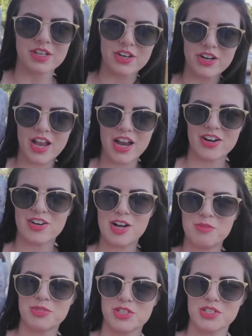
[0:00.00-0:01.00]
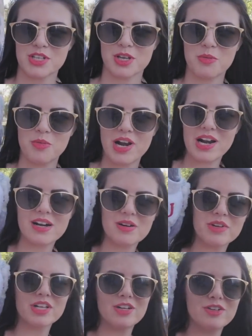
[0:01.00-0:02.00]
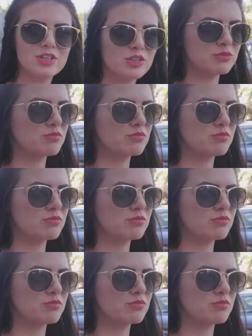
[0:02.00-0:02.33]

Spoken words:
at her hair up. She's like, where are we going?